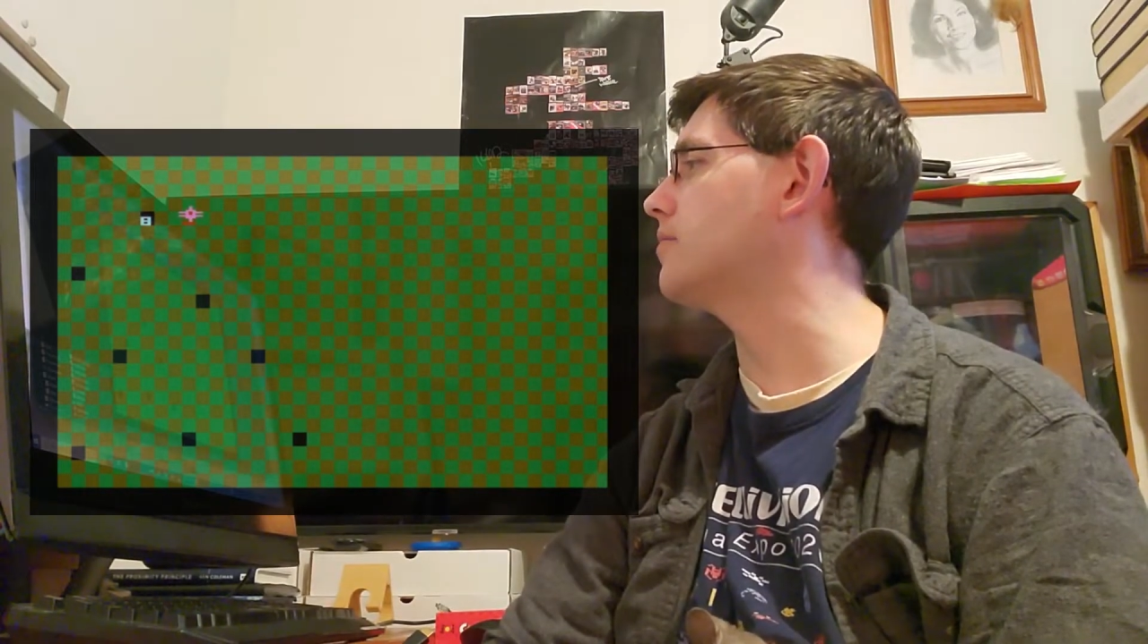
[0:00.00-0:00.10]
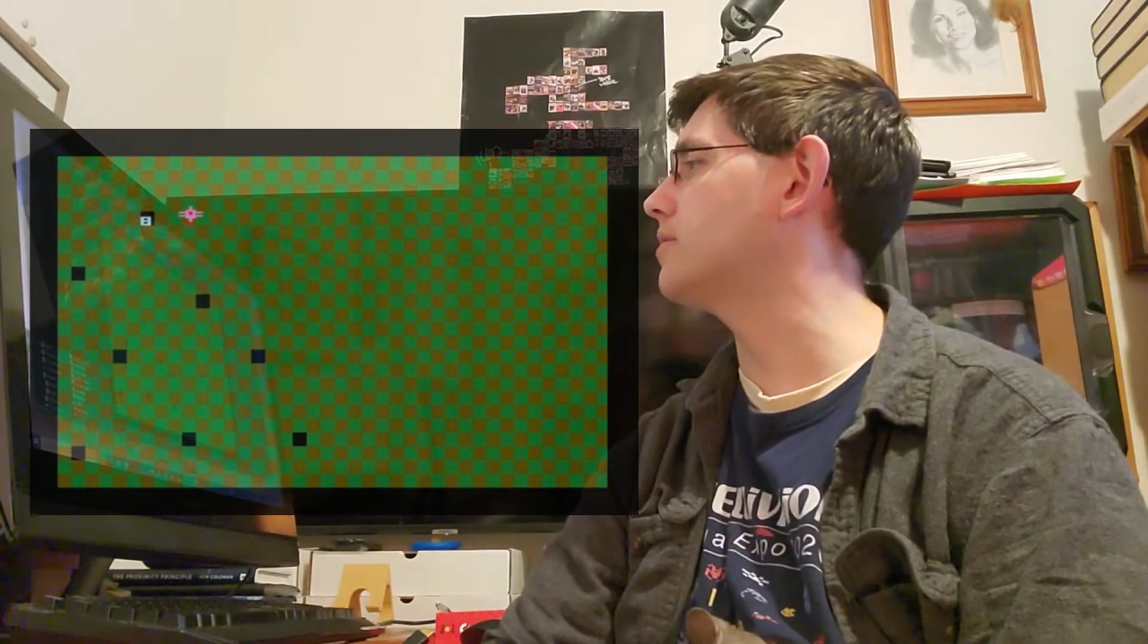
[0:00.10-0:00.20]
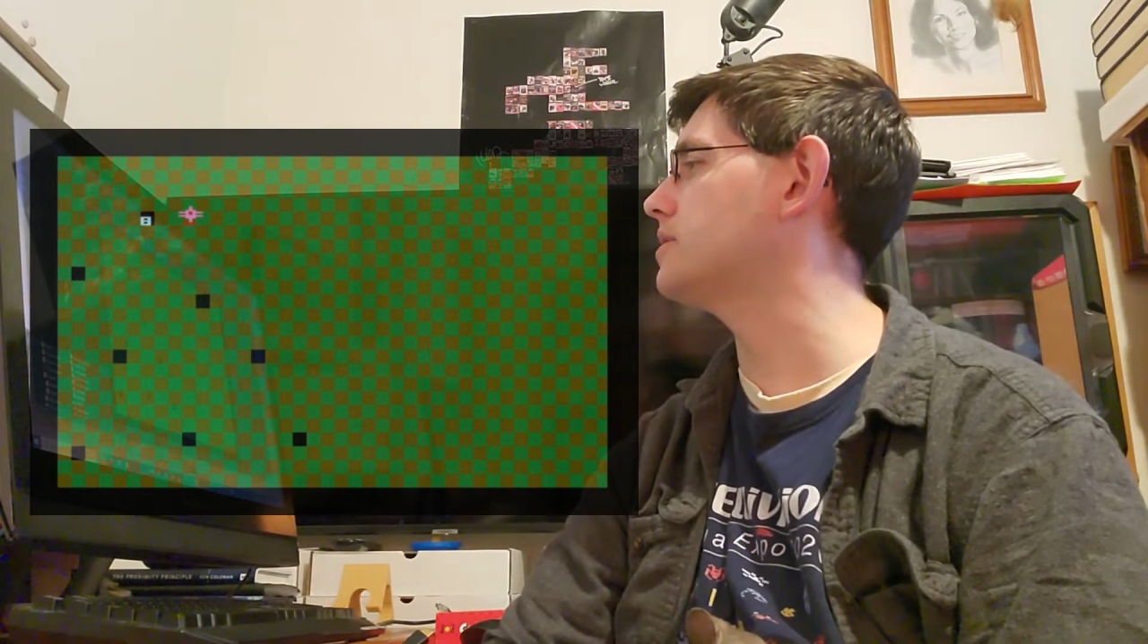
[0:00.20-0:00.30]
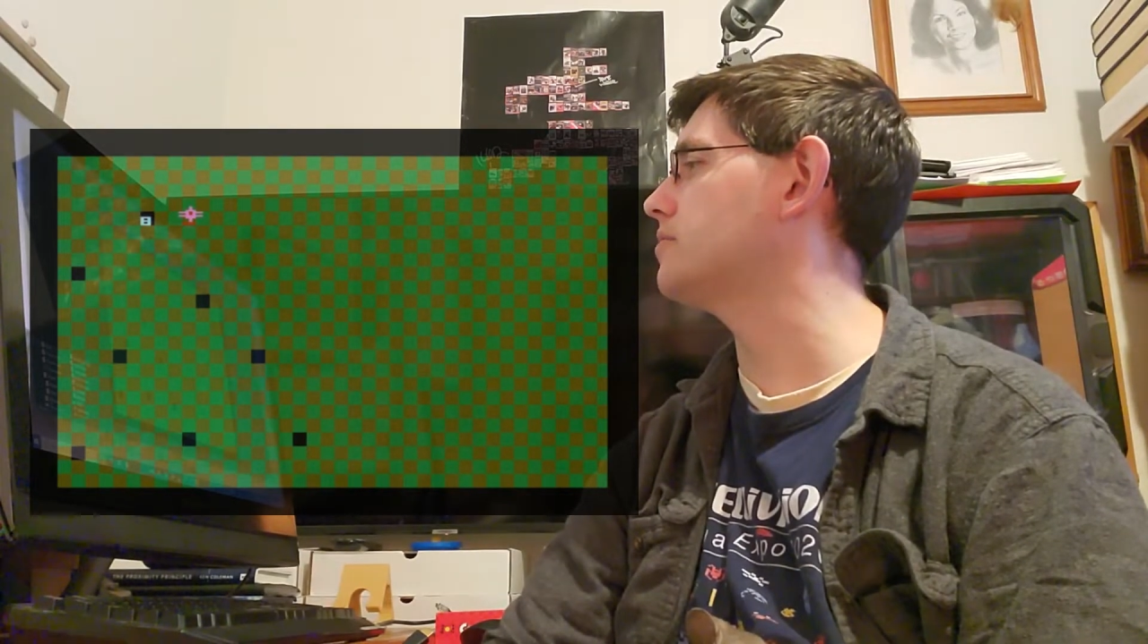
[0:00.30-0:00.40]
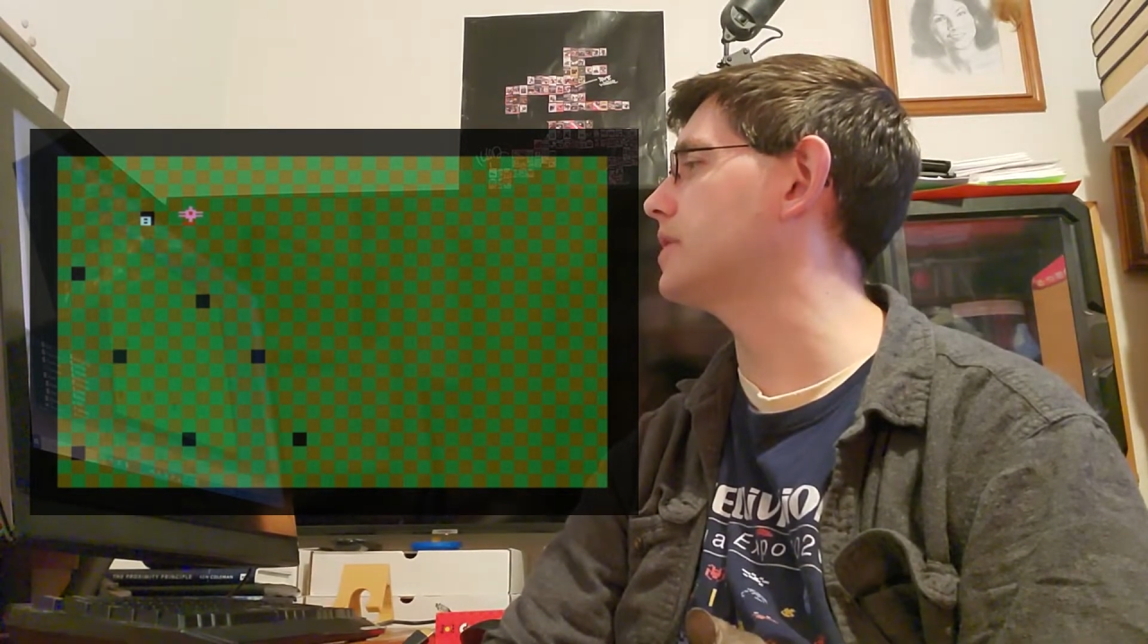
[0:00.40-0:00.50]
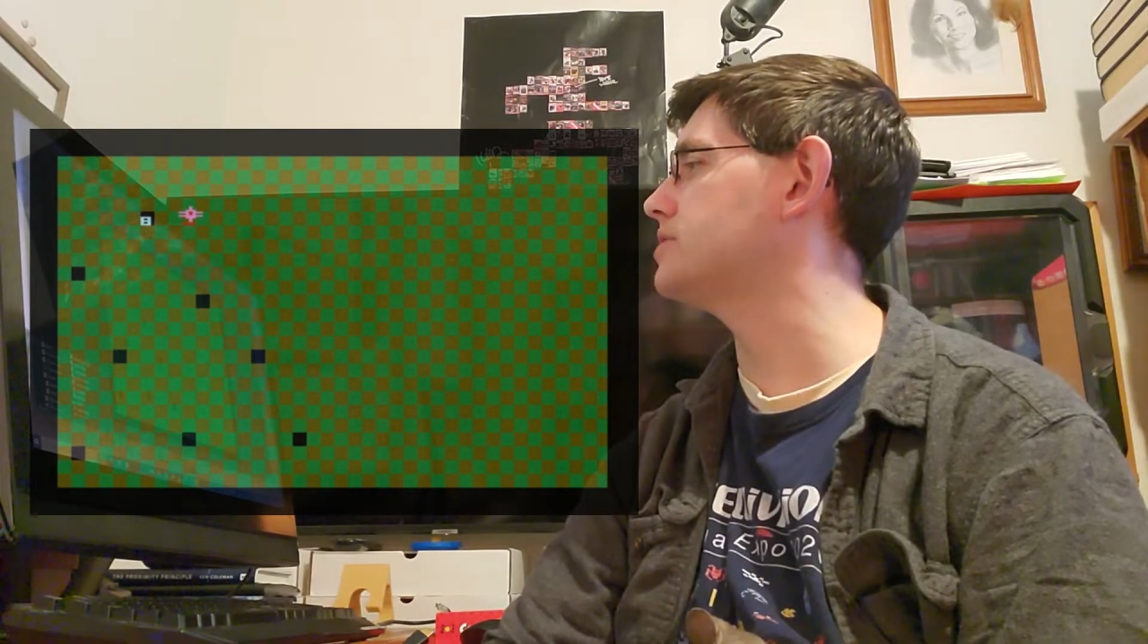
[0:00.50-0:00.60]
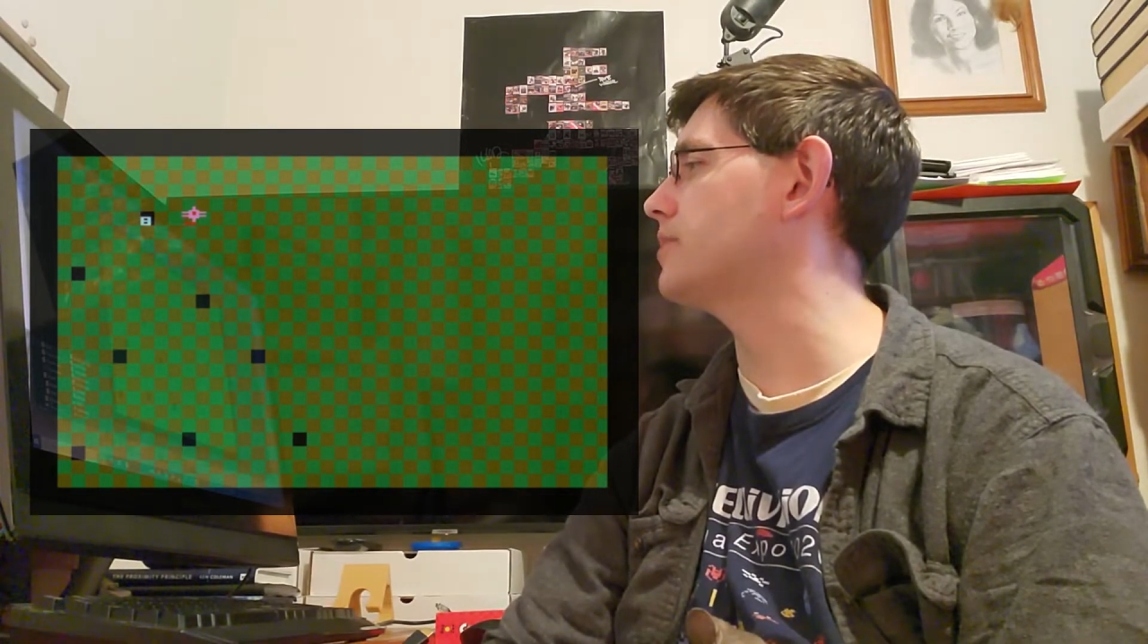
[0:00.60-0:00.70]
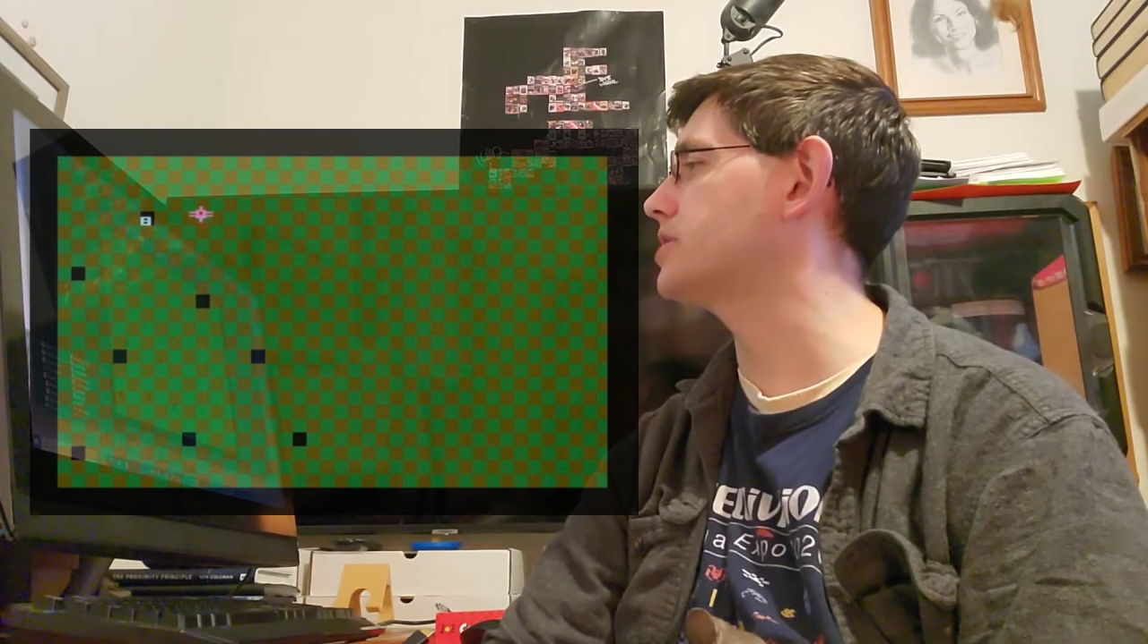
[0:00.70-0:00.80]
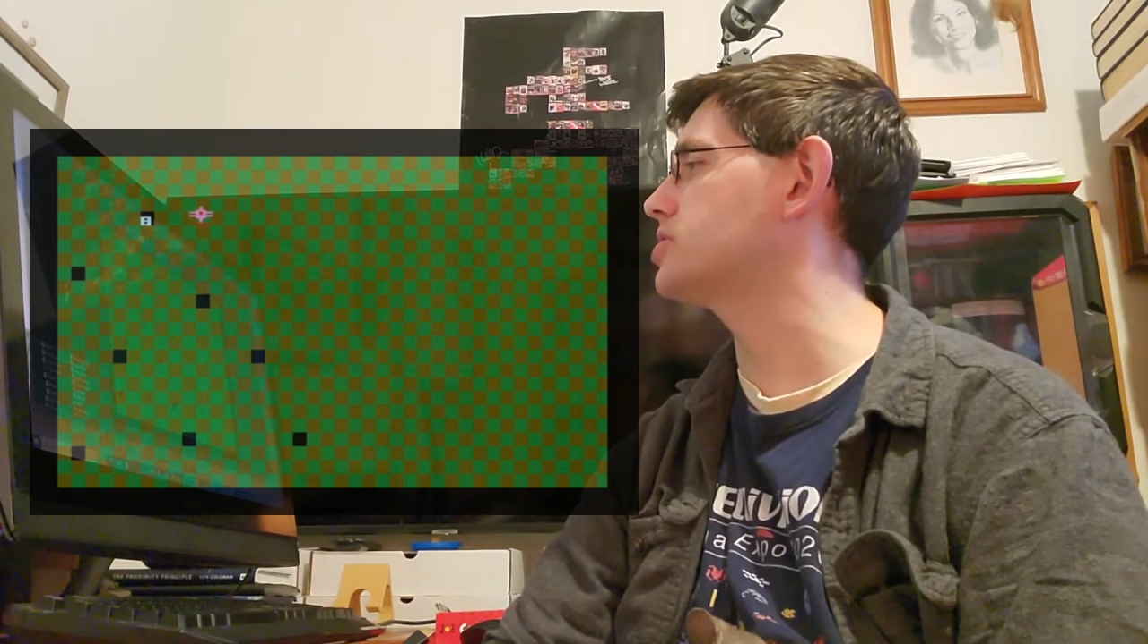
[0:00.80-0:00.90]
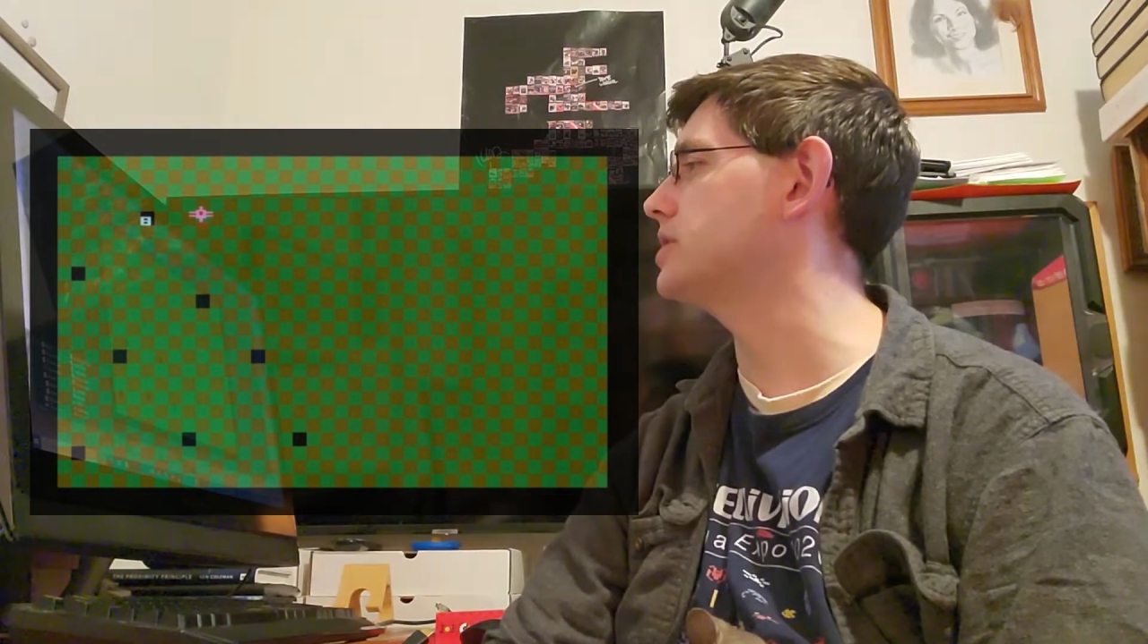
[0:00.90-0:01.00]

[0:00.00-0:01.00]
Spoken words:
we're in the right direction